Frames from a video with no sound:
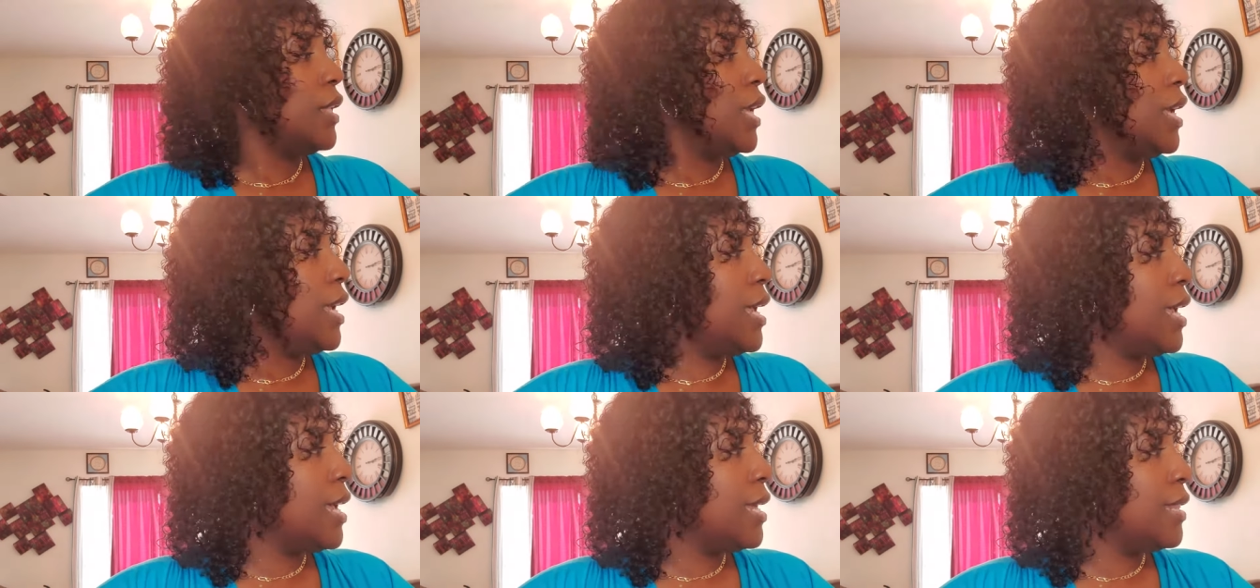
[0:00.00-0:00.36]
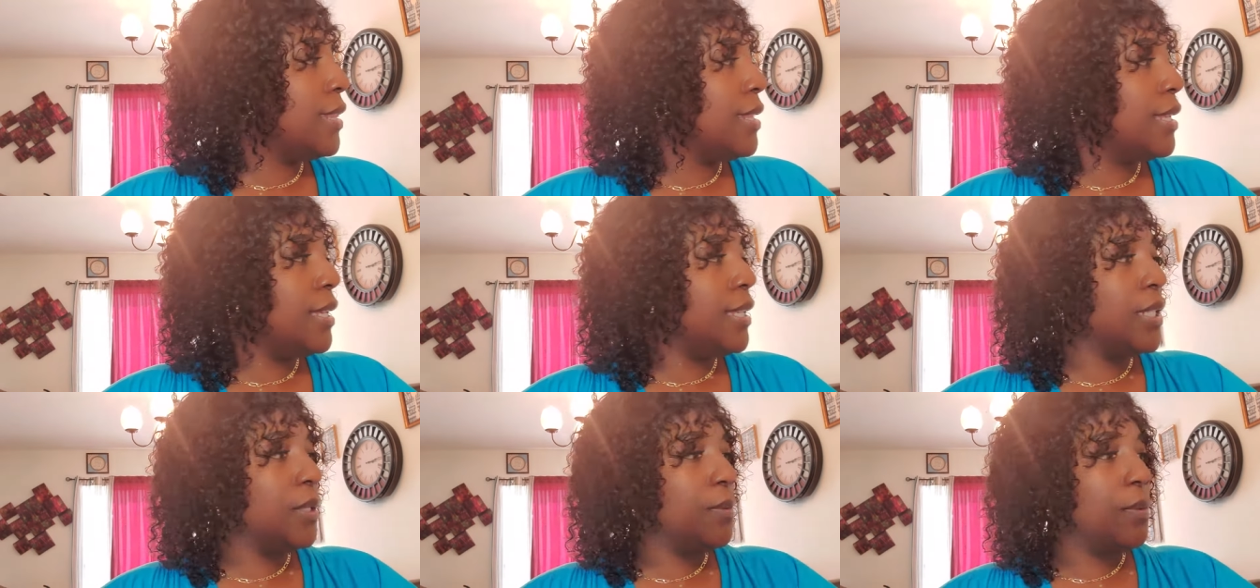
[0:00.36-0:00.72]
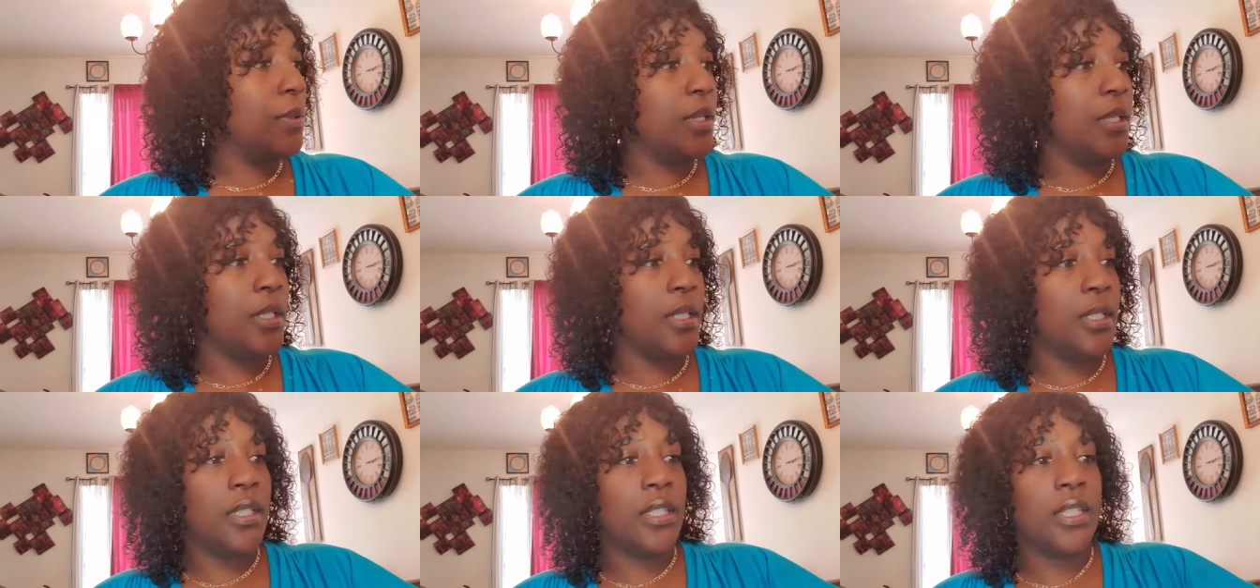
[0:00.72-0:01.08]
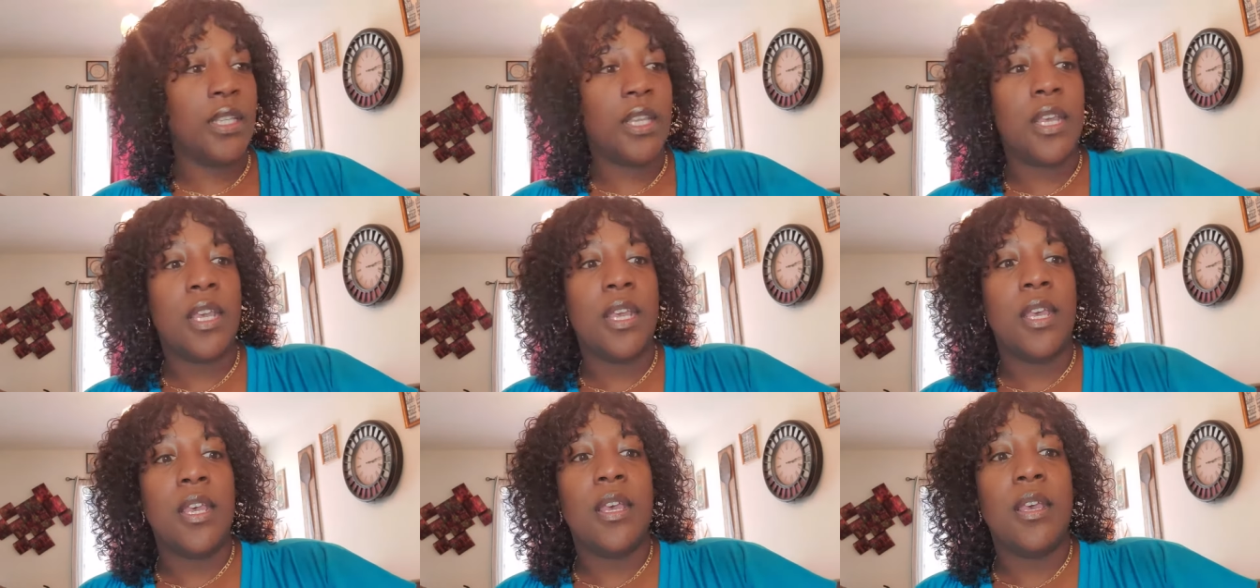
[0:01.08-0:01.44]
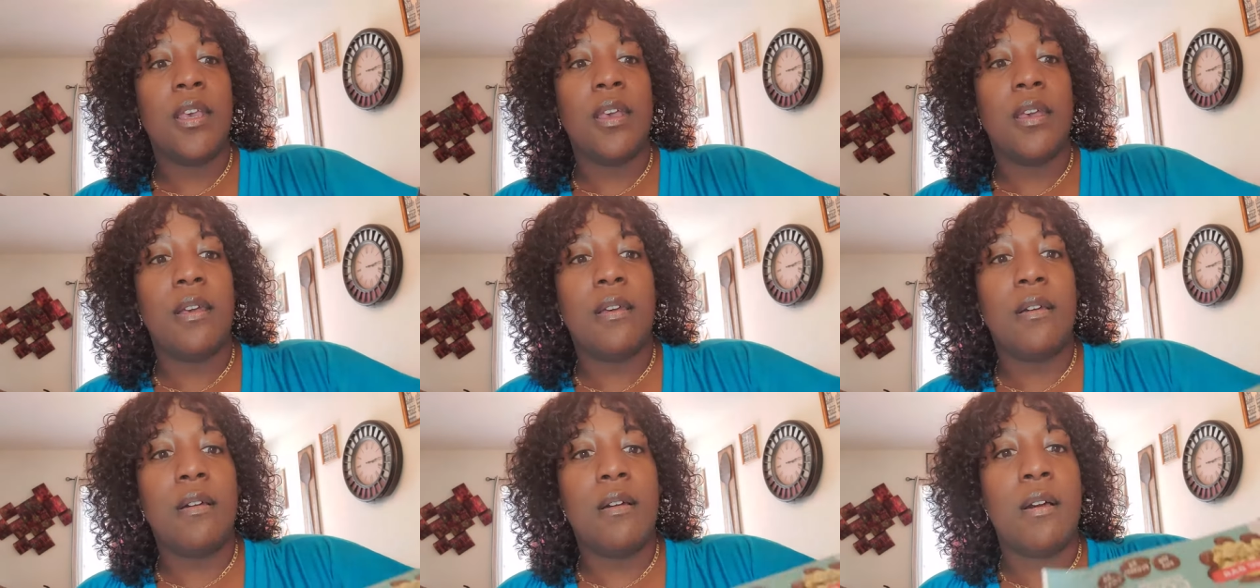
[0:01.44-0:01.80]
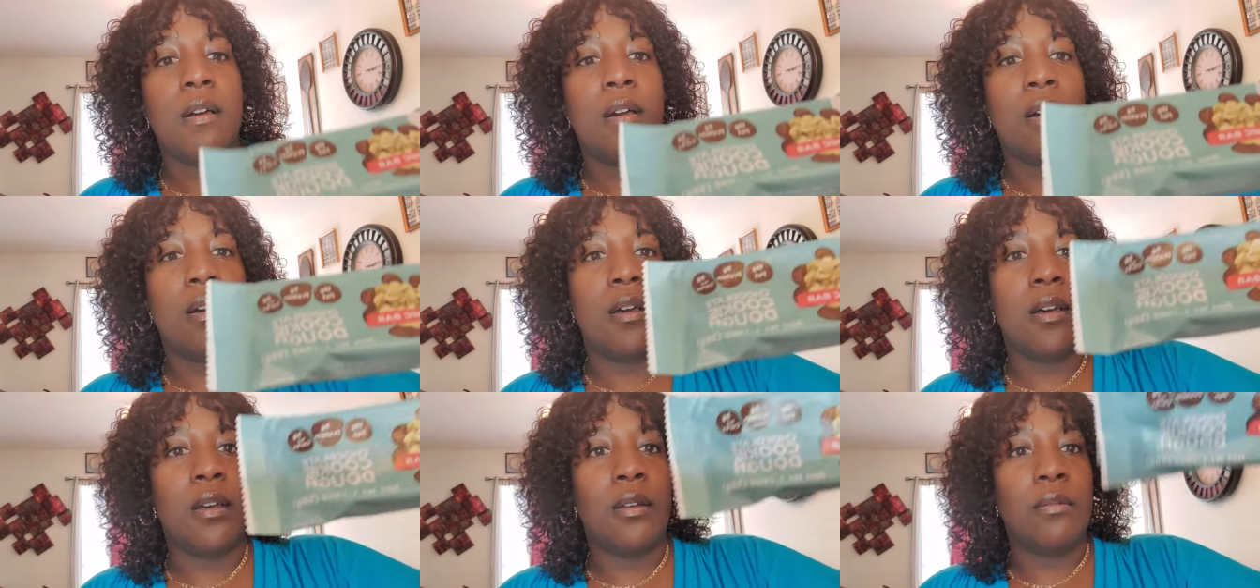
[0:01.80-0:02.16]
And this one is
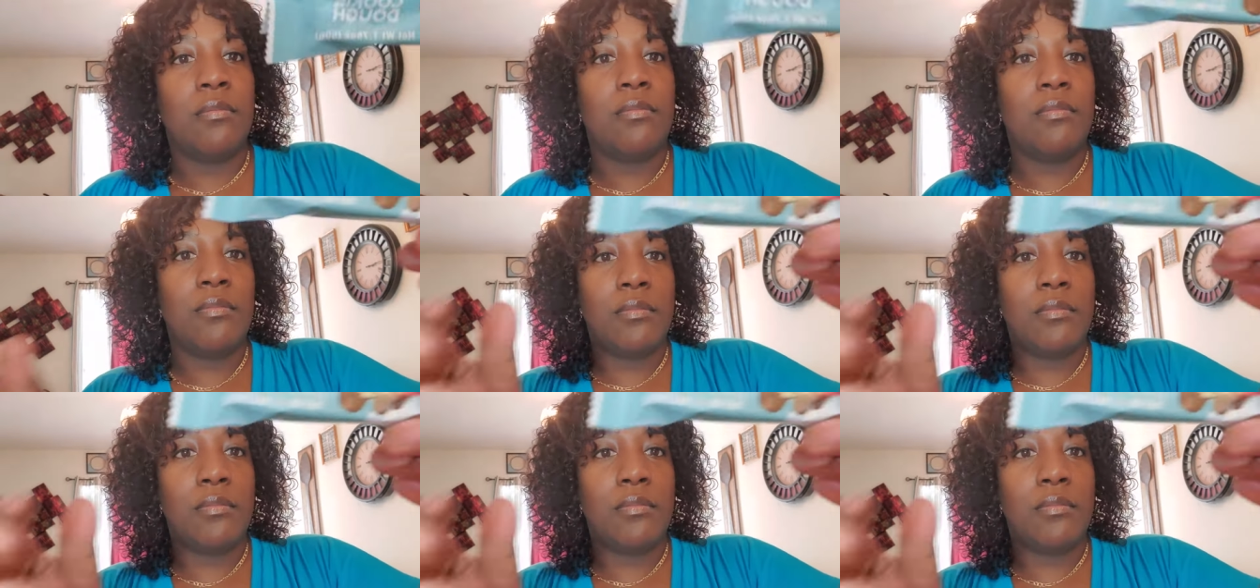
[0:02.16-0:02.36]
uh,